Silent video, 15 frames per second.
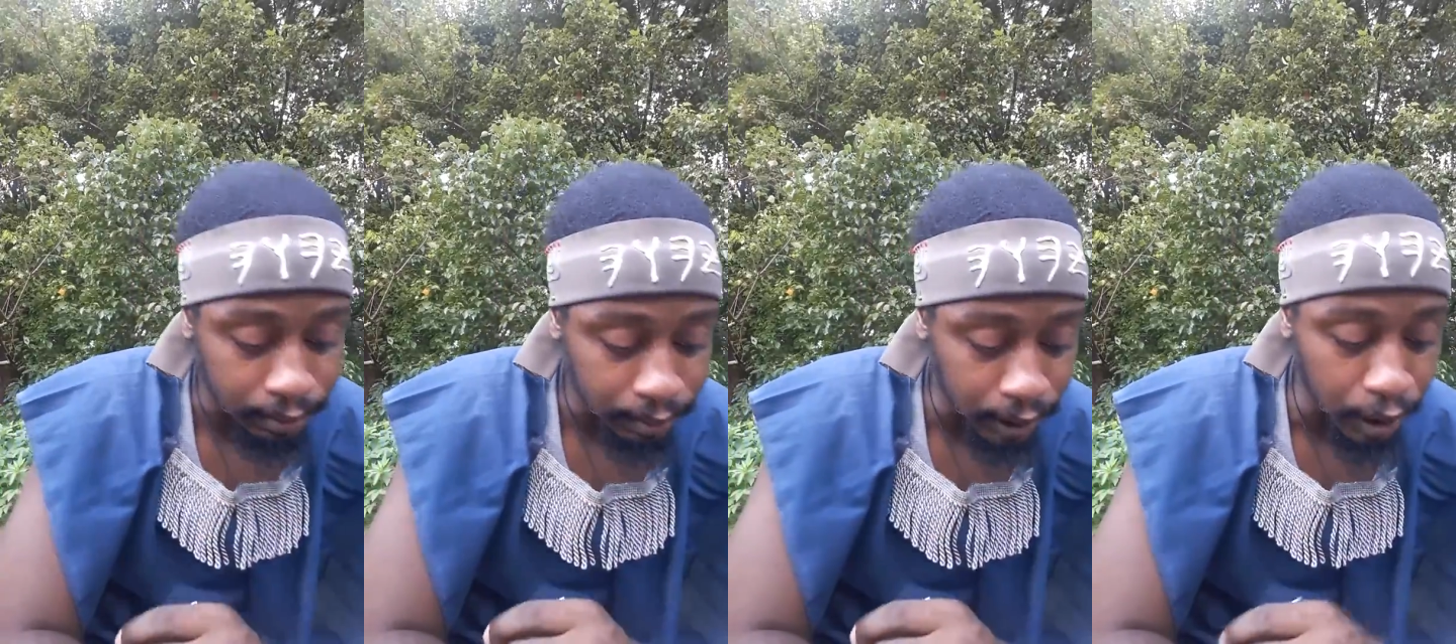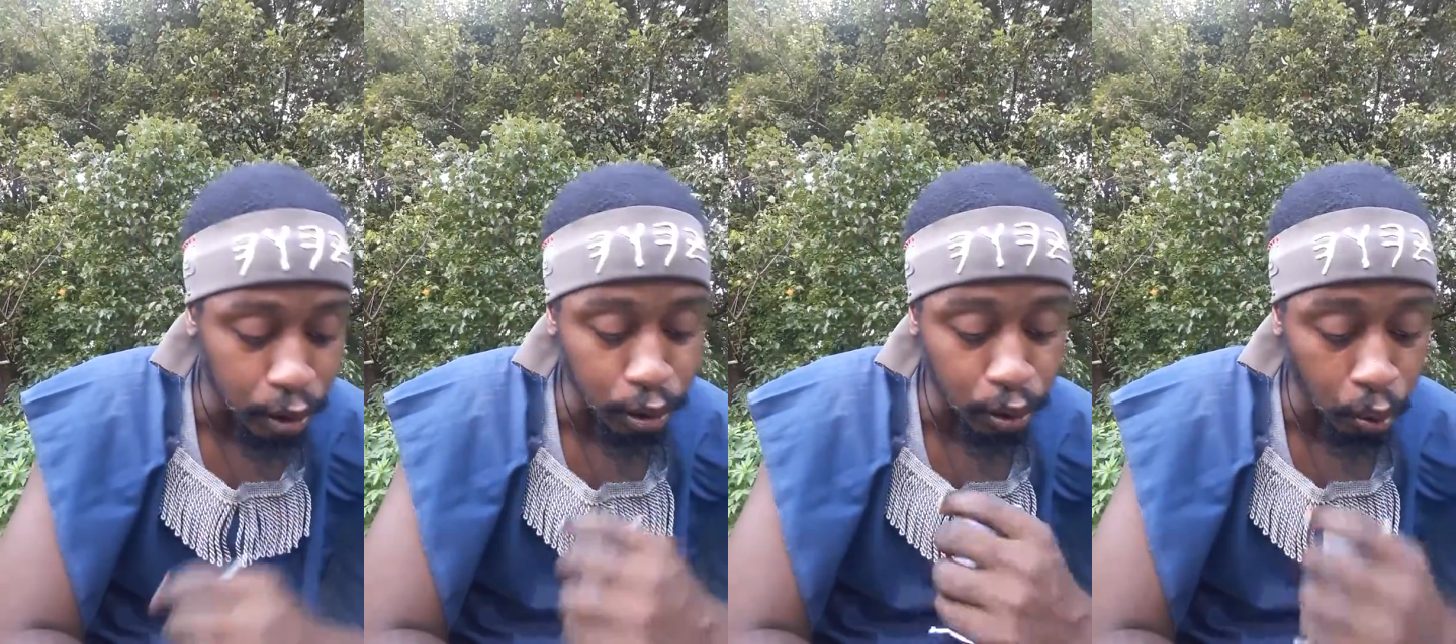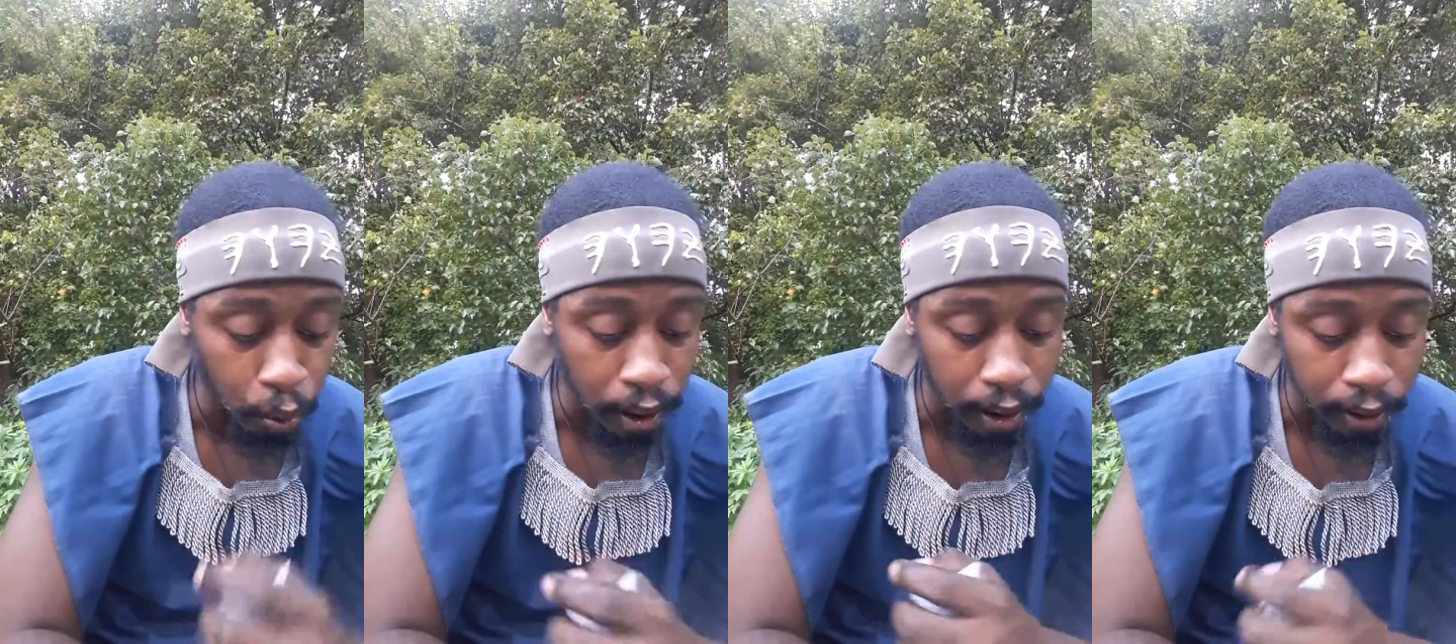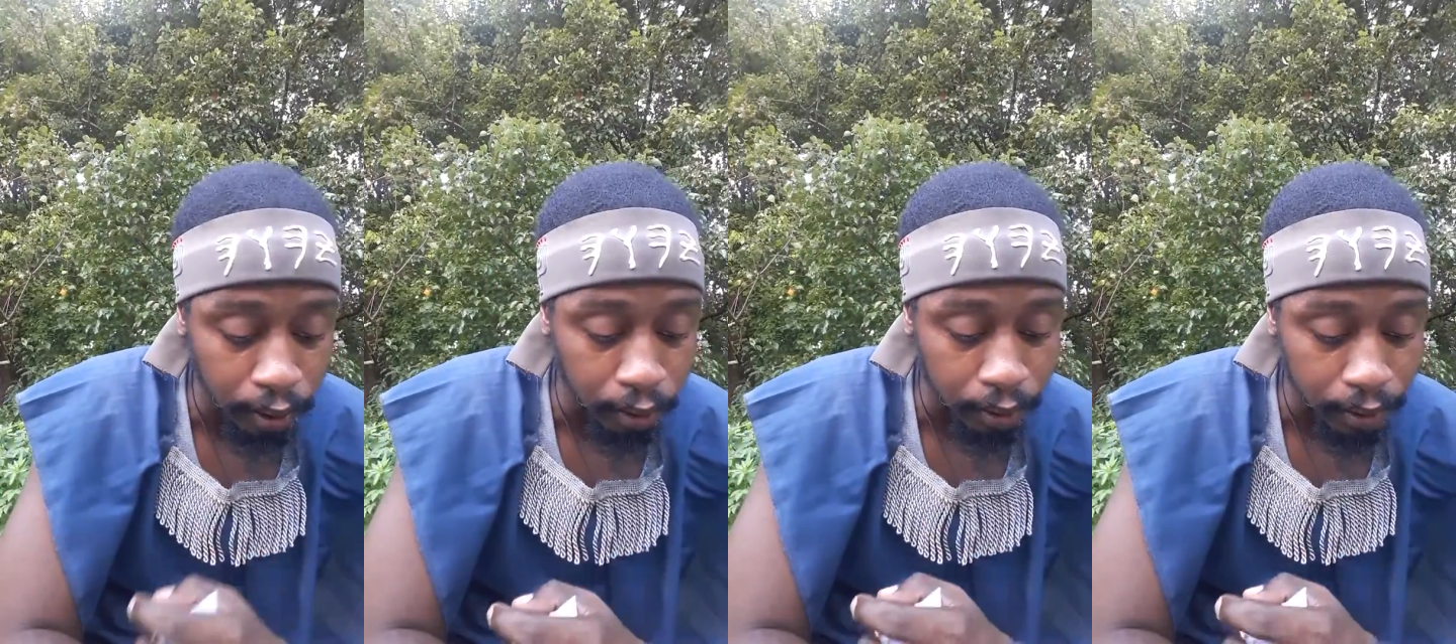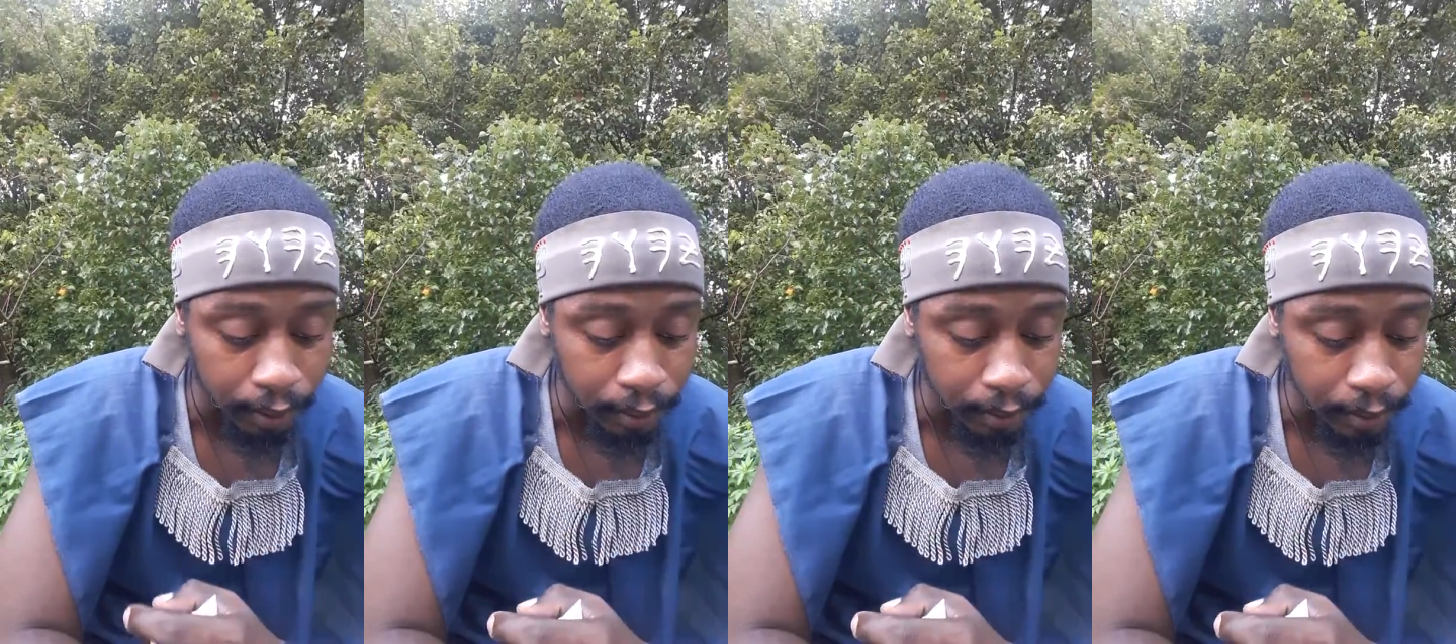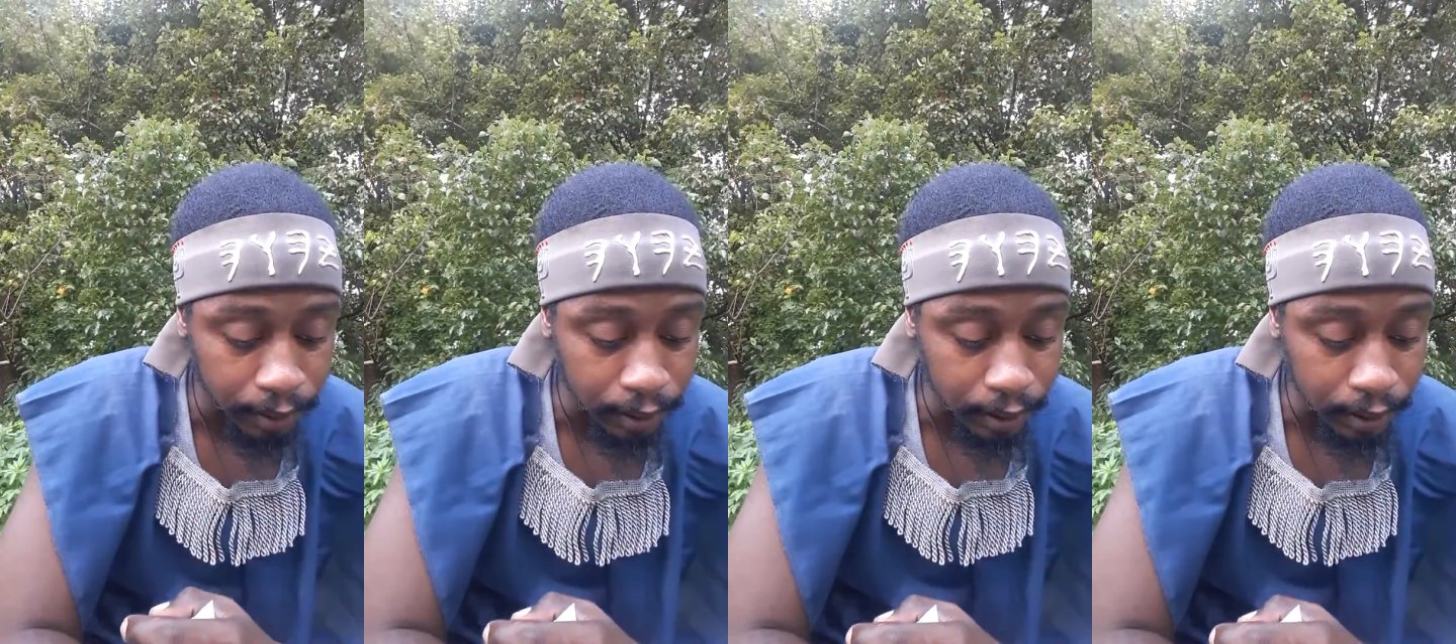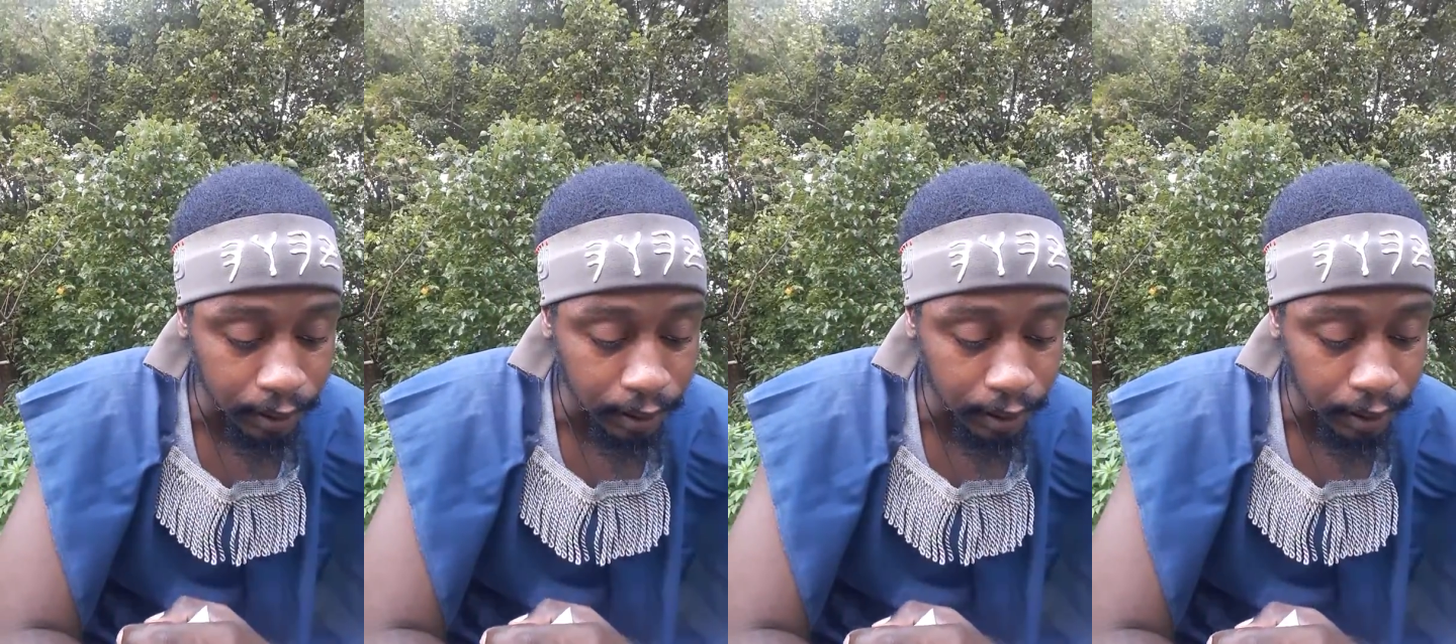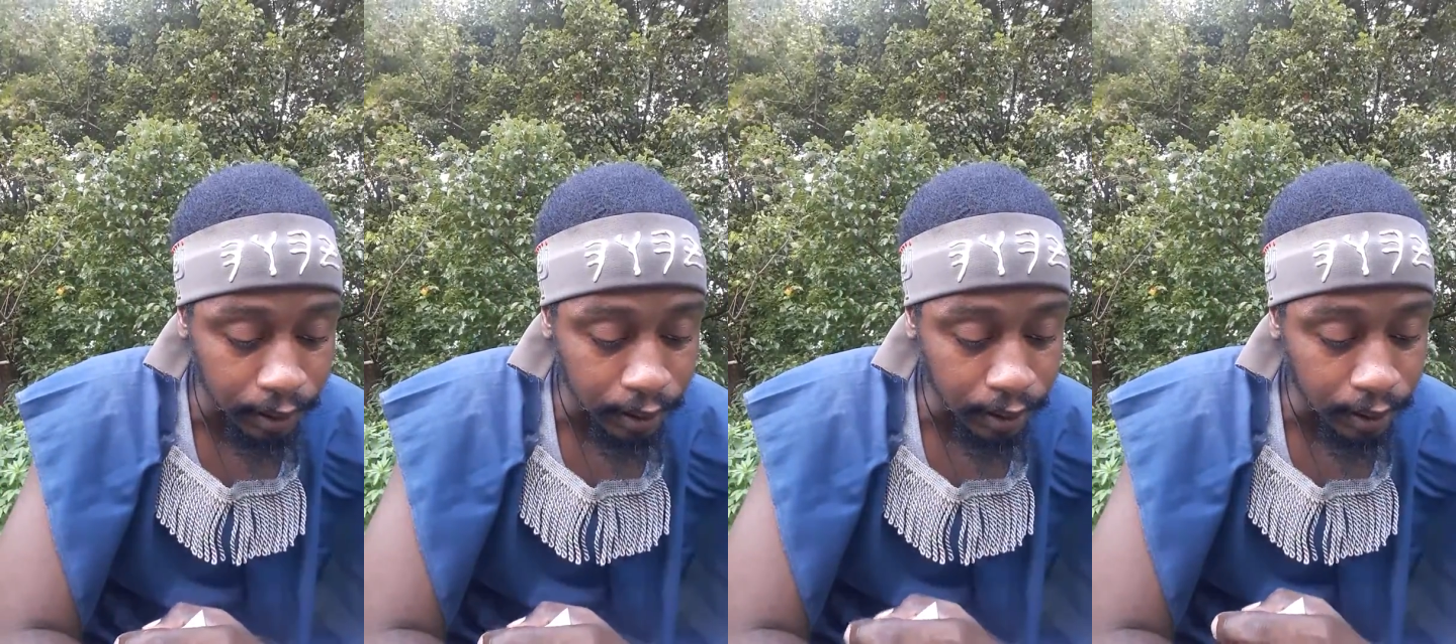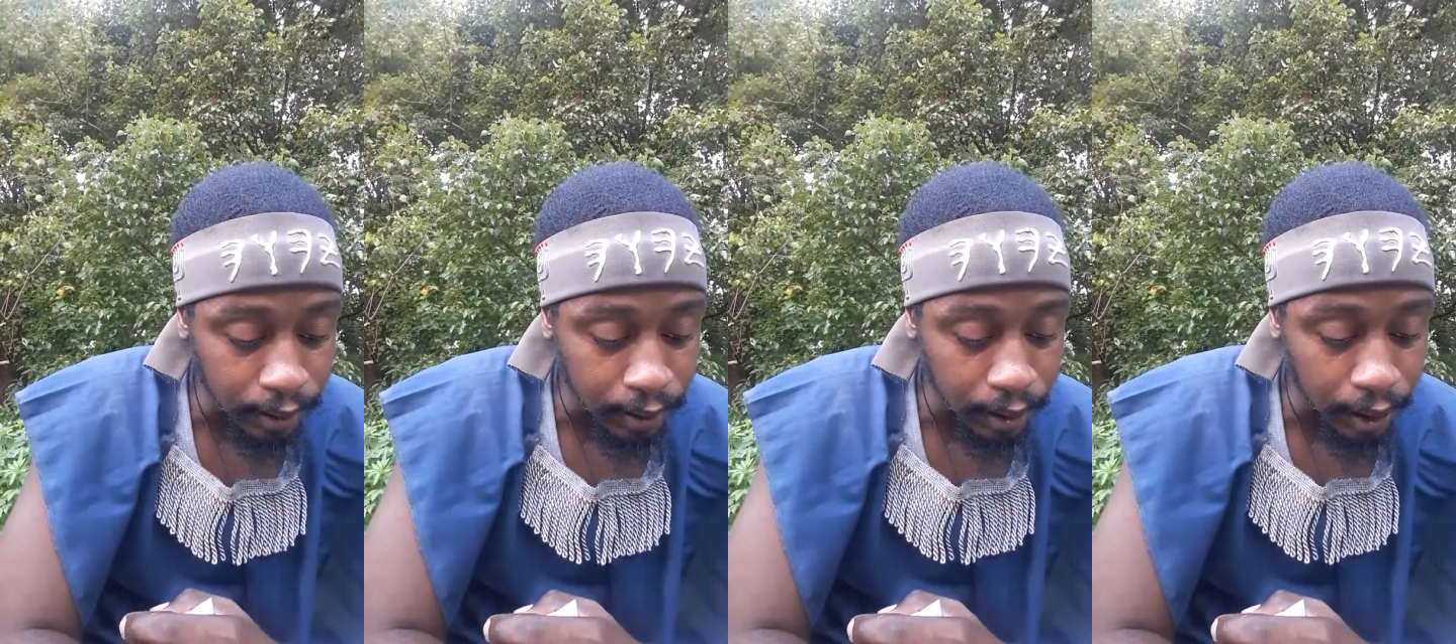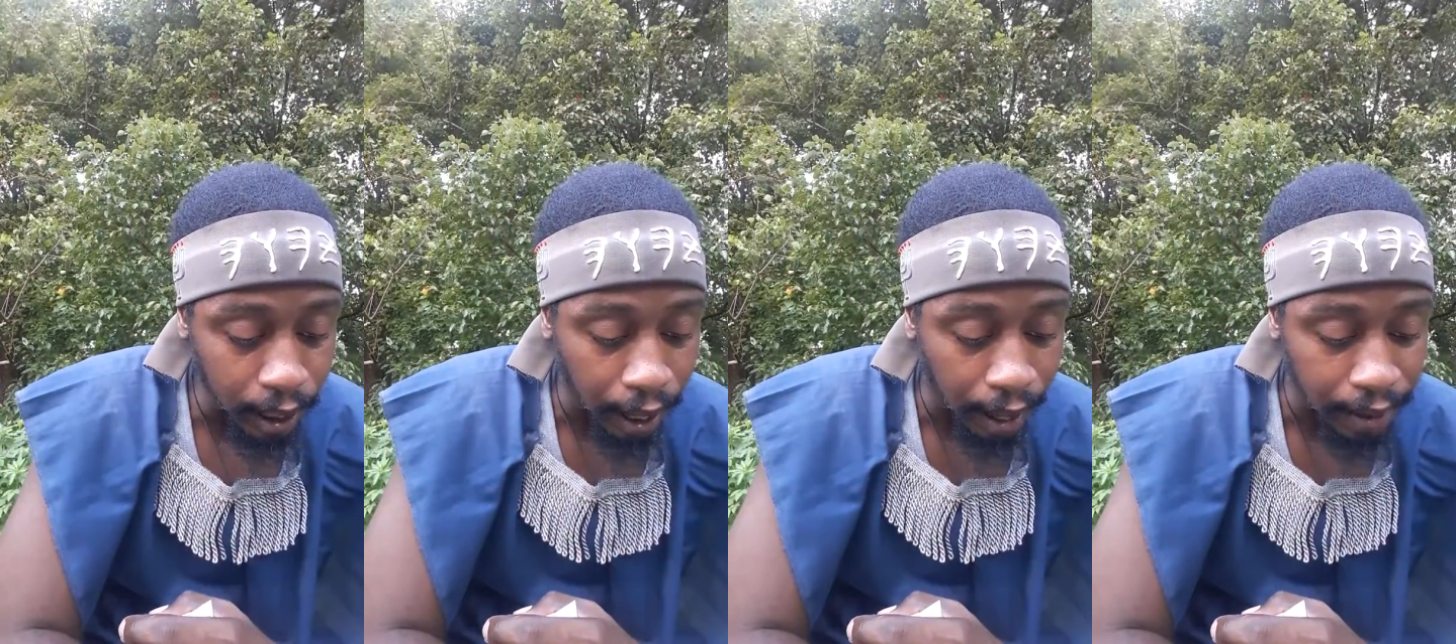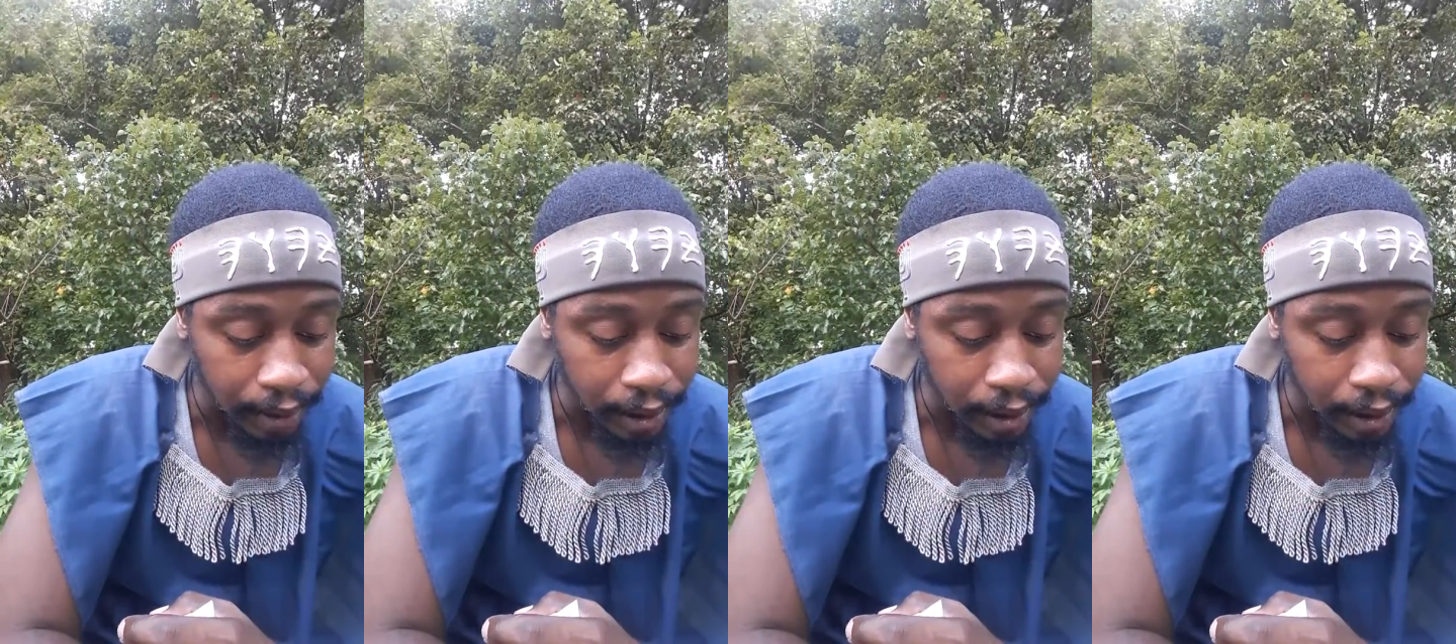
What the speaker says: and you dwell on it. And